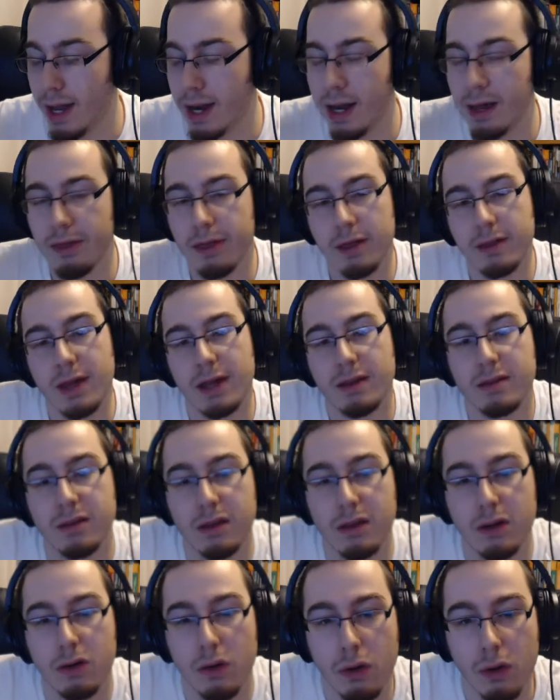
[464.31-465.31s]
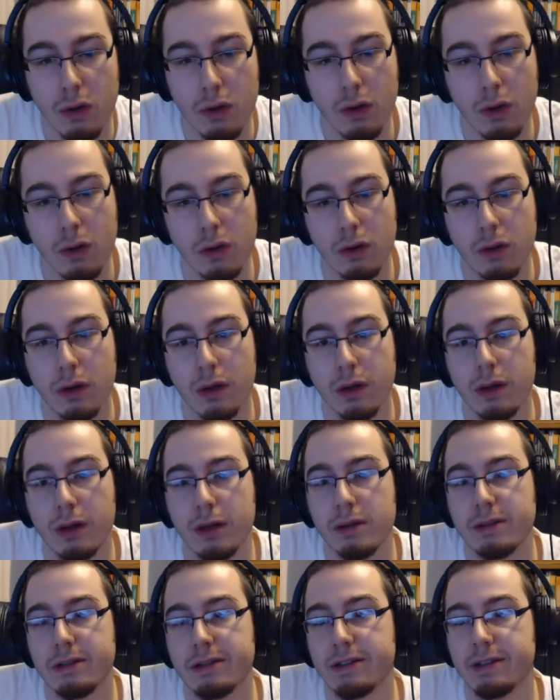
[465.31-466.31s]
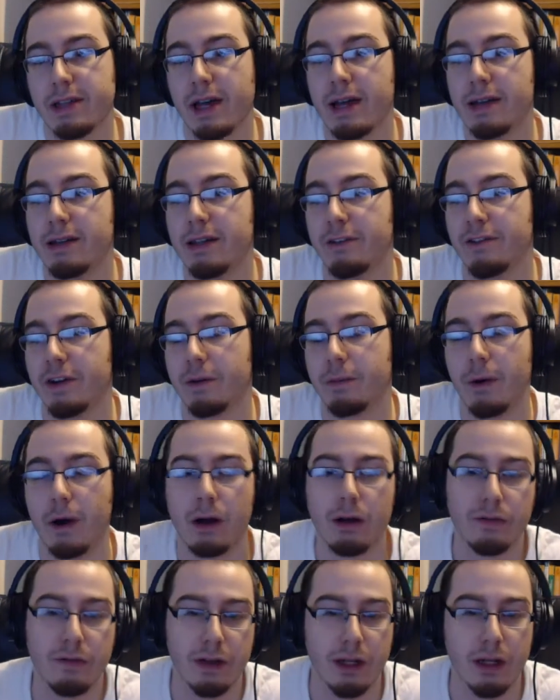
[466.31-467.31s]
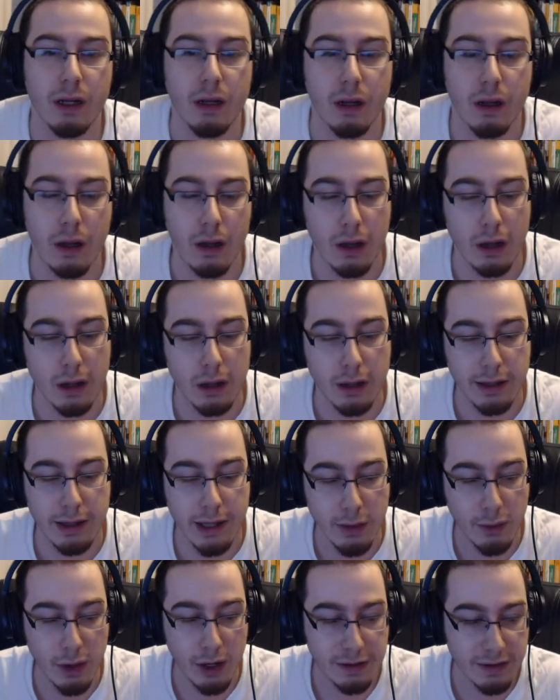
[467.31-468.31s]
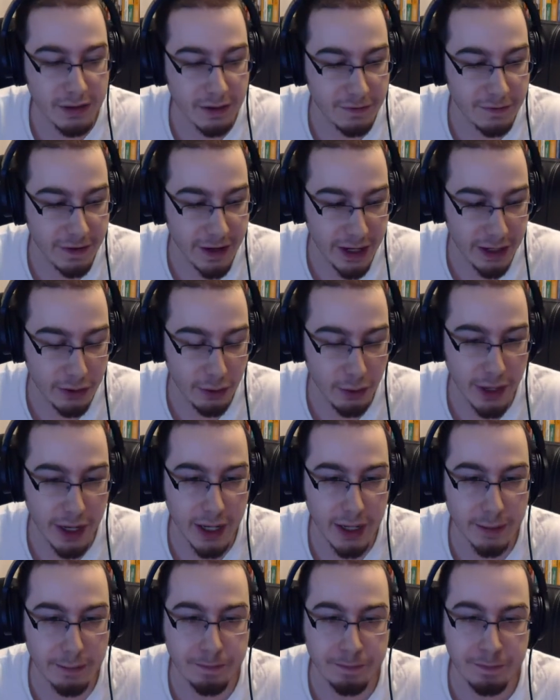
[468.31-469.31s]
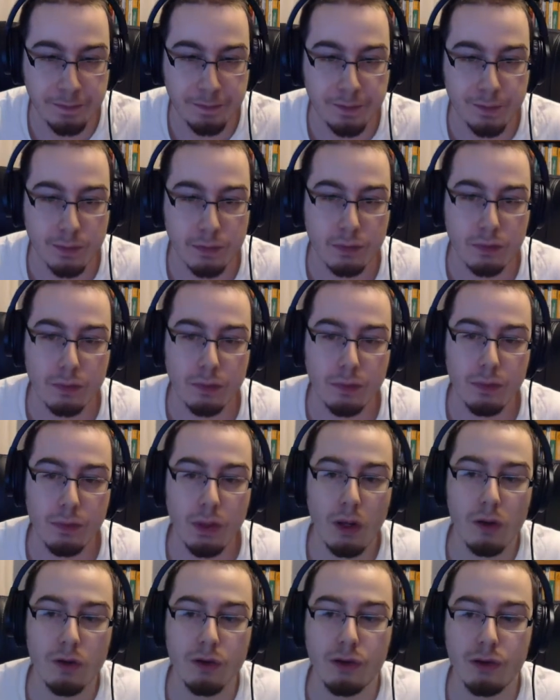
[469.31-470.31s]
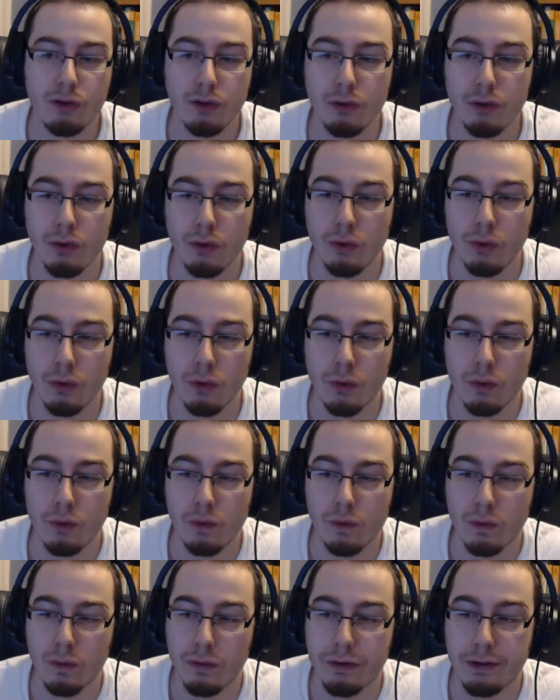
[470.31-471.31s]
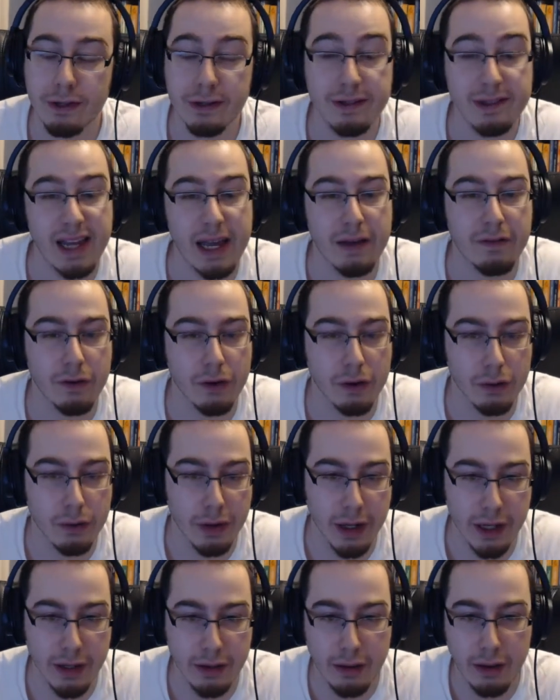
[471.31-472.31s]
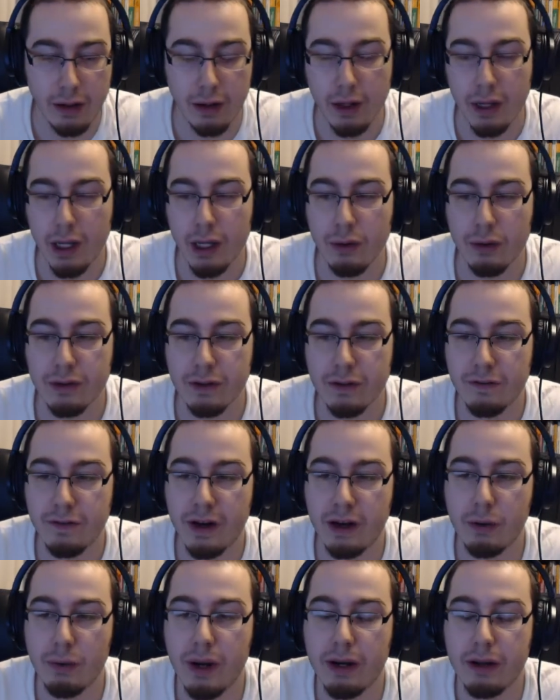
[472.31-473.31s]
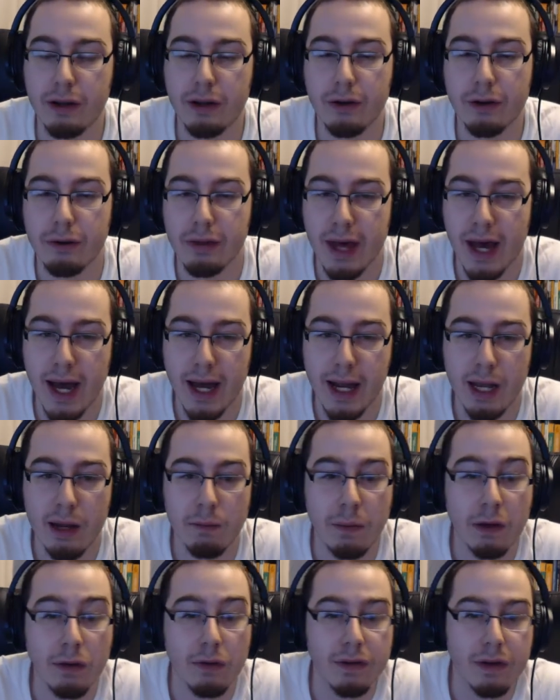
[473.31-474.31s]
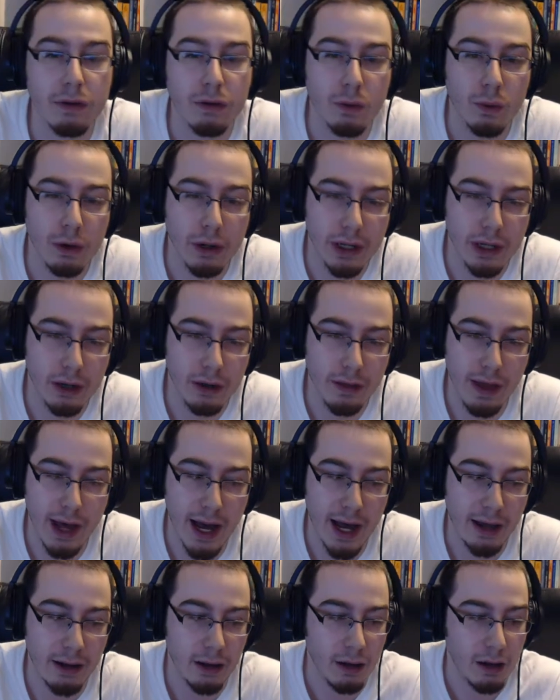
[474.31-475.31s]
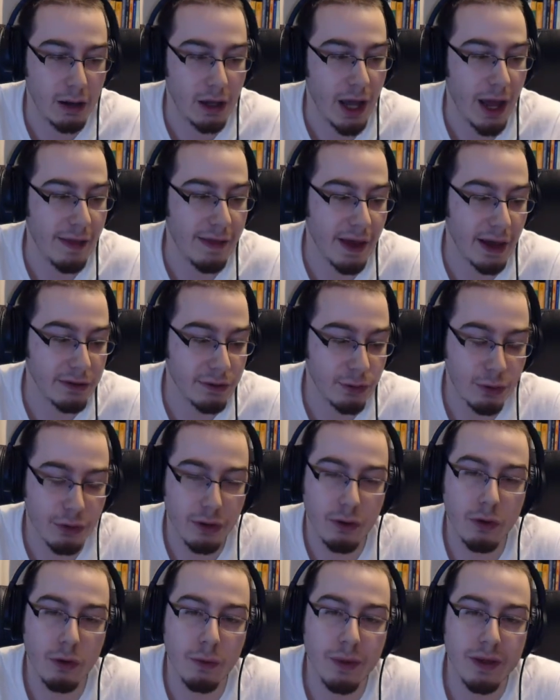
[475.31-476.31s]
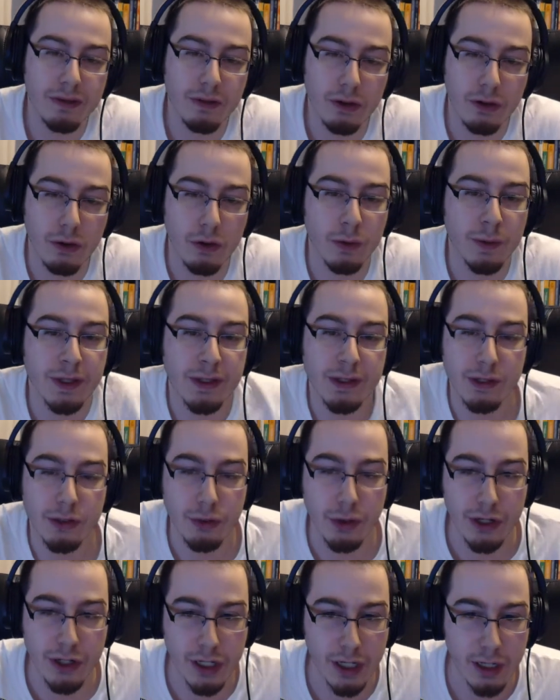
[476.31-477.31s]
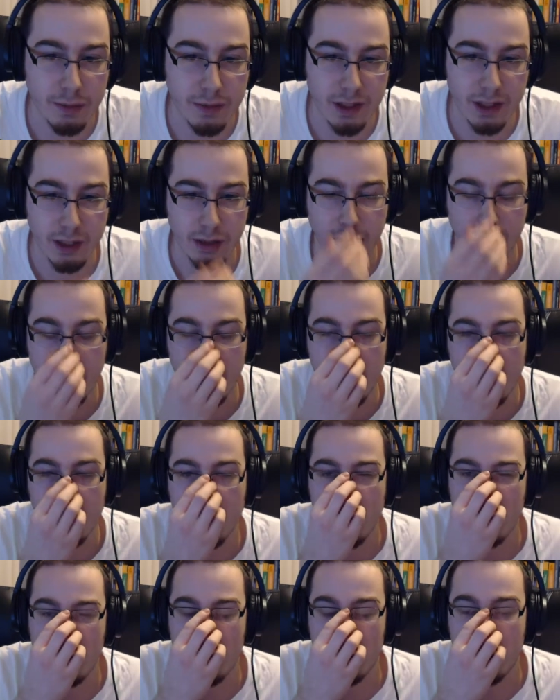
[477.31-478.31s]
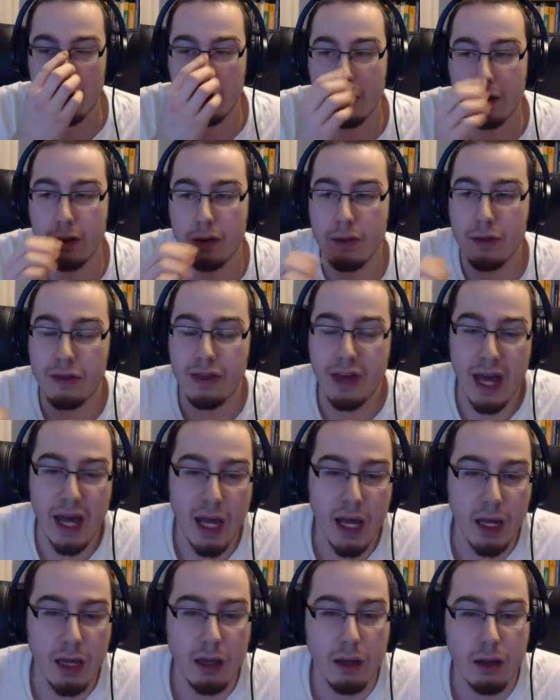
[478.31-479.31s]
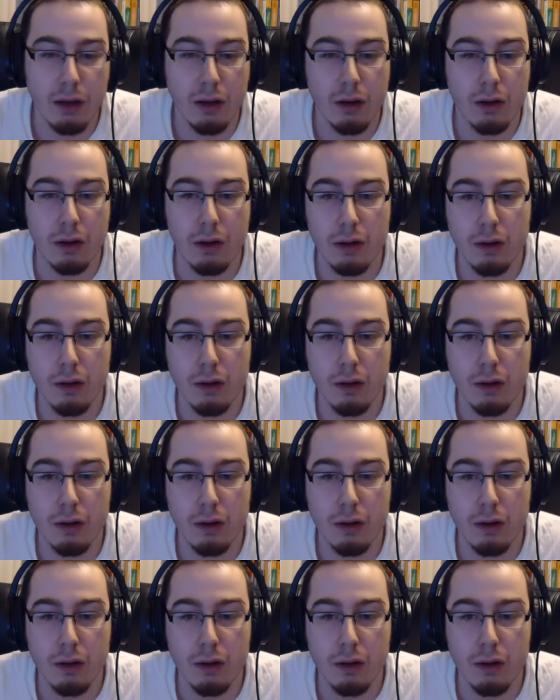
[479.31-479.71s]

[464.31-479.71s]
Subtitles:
I think that's the whole scientific part of it. He wants to find a way to save her, right? He wants to find a way to cure that, and Milton's working on that. And that's where the whole Mr. Coleman situation comes in. The